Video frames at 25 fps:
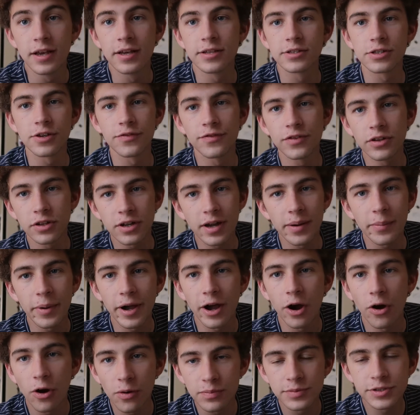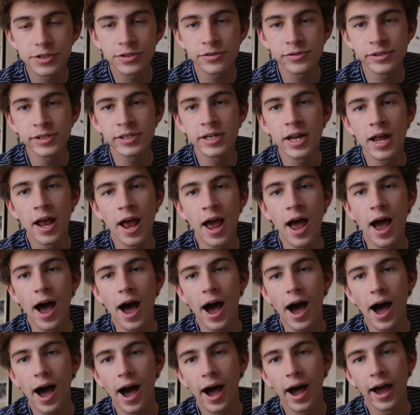So if you look on my home screen,
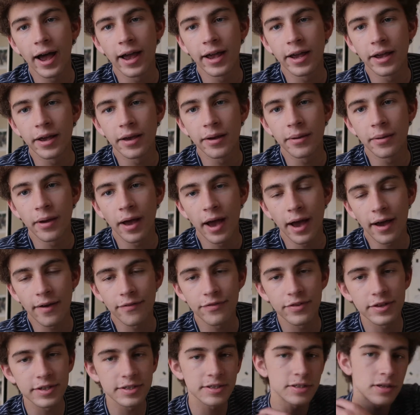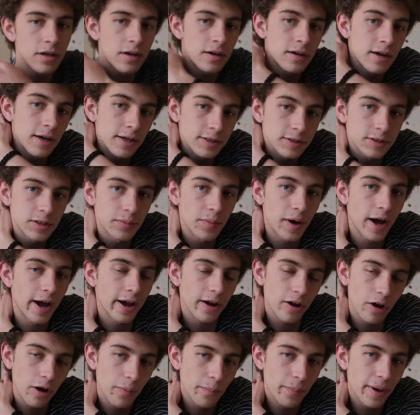I have this custom
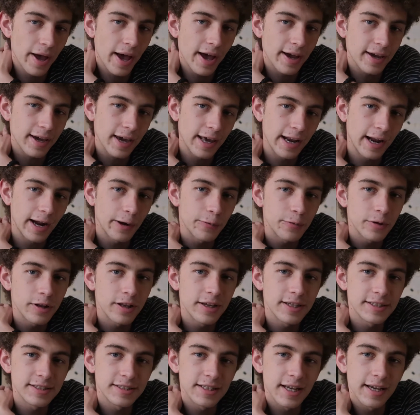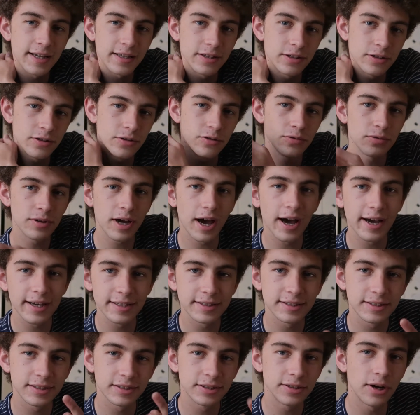icon pack. And I realized that you
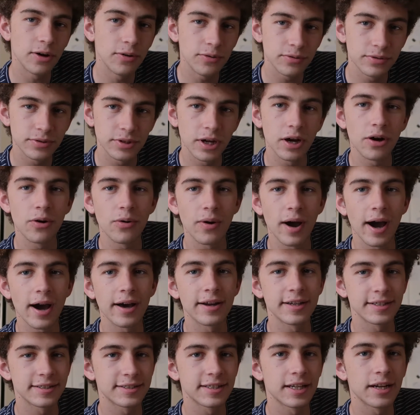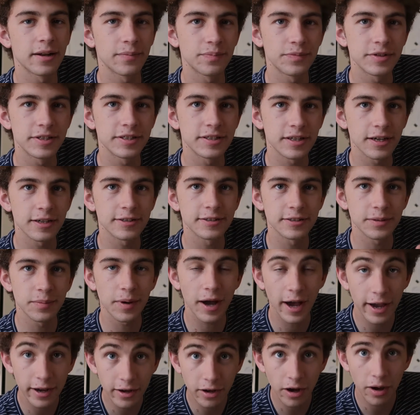guys don't know how to set up these
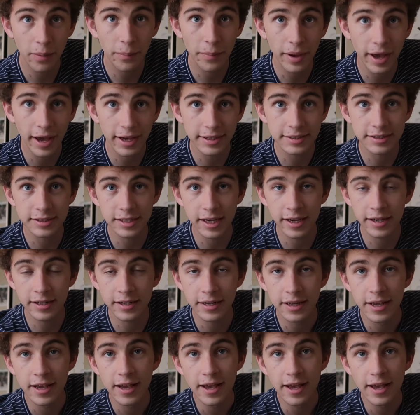custom icon packs yet.